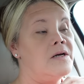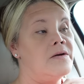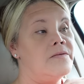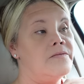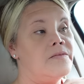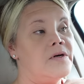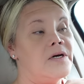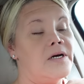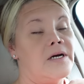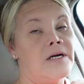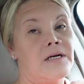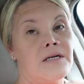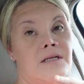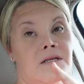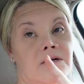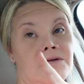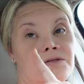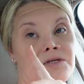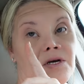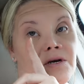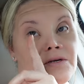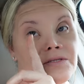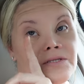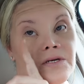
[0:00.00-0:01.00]
But there's
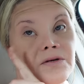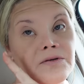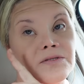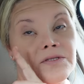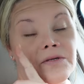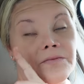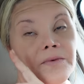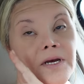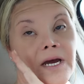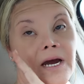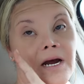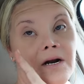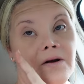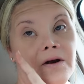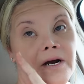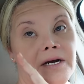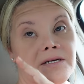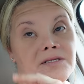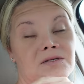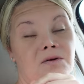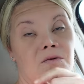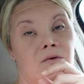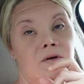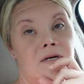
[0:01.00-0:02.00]
also some
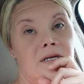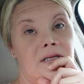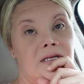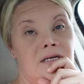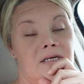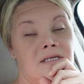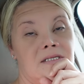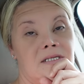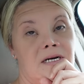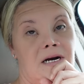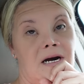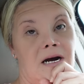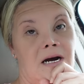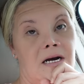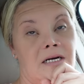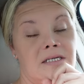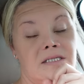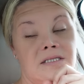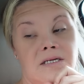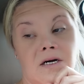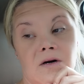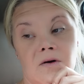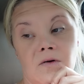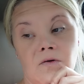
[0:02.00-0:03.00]
cataracts going in this eye,
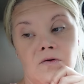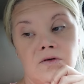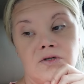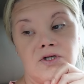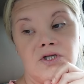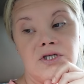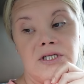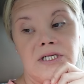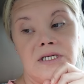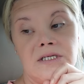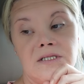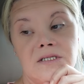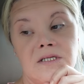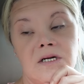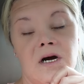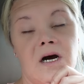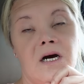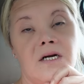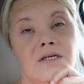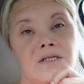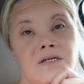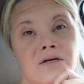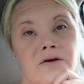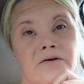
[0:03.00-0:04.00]
so she's
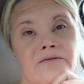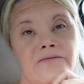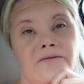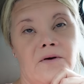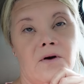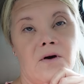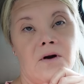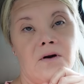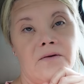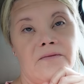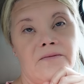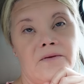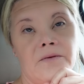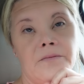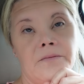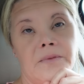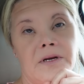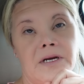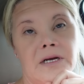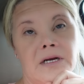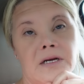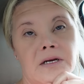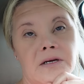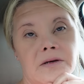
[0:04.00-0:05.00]
not too far from
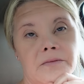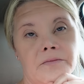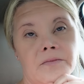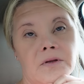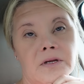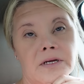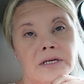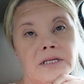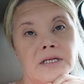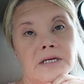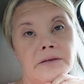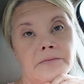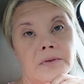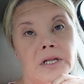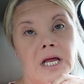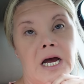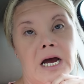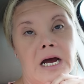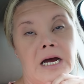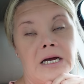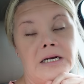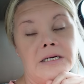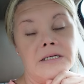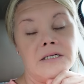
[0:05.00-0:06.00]
being completely
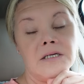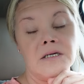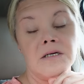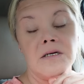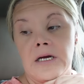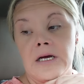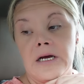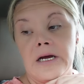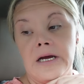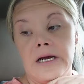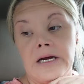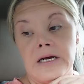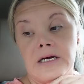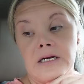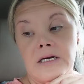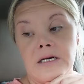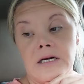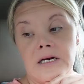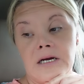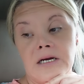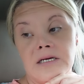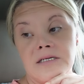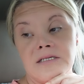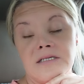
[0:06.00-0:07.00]
blind. And
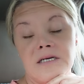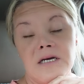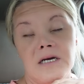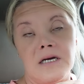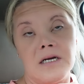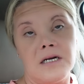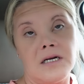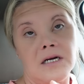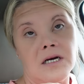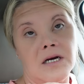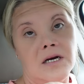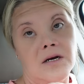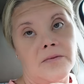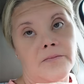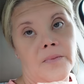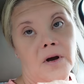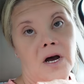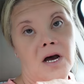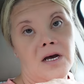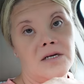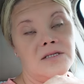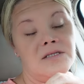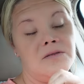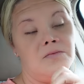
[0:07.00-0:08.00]
he said
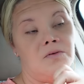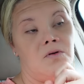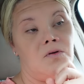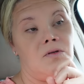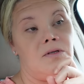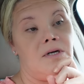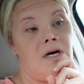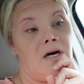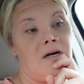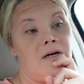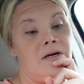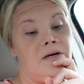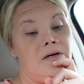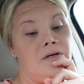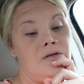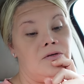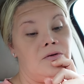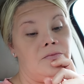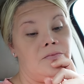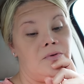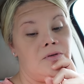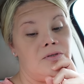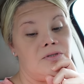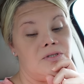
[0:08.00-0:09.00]
possible, not one
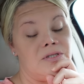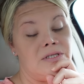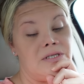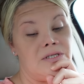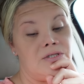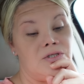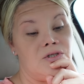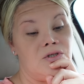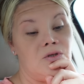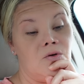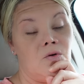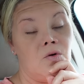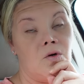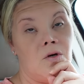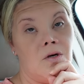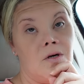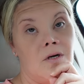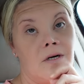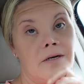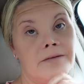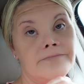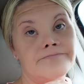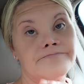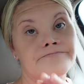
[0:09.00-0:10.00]
hundred percent
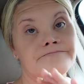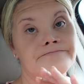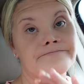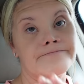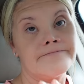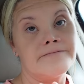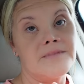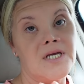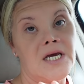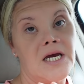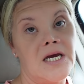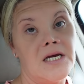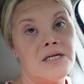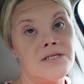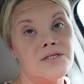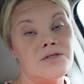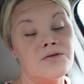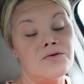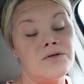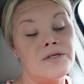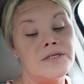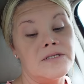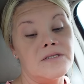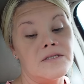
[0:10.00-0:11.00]
sure,
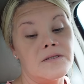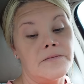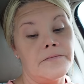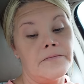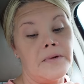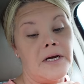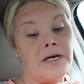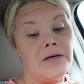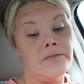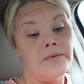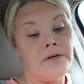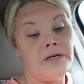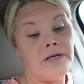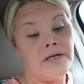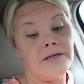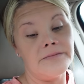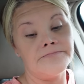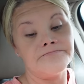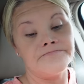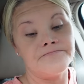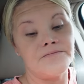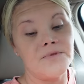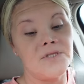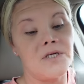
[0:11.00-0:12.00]
cancerous maybe.
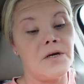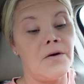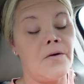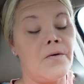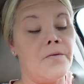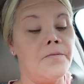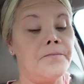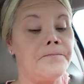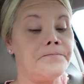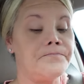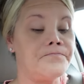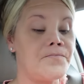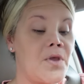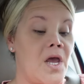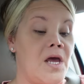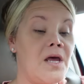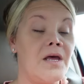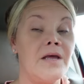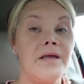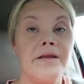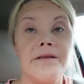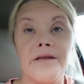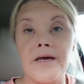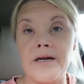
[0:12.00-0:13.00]
So
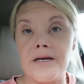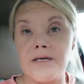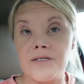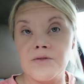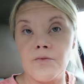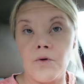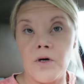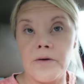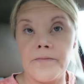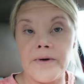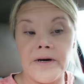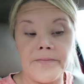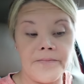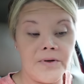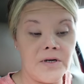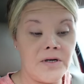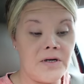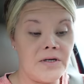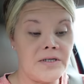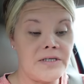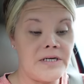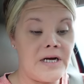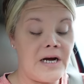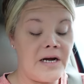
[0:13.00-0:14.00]
that is what my
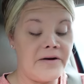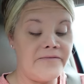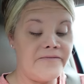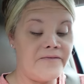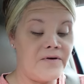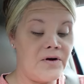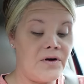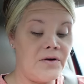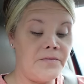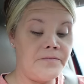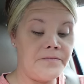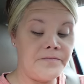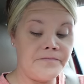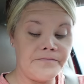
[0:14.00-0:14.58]
pug died from.